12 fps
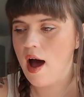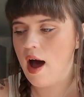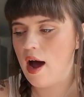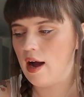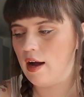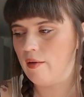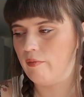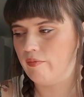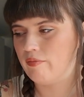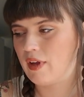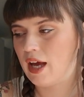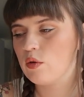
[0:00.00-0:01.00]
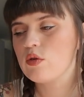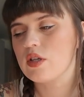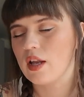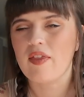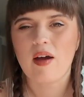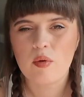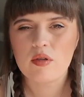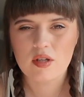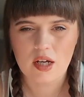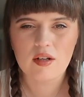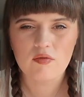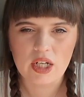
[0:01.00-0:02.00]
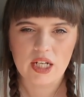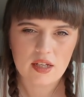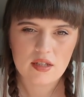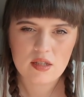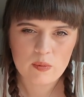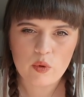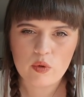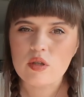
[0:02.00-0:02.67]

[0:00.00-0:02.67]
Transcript: and also like that one's like really is small.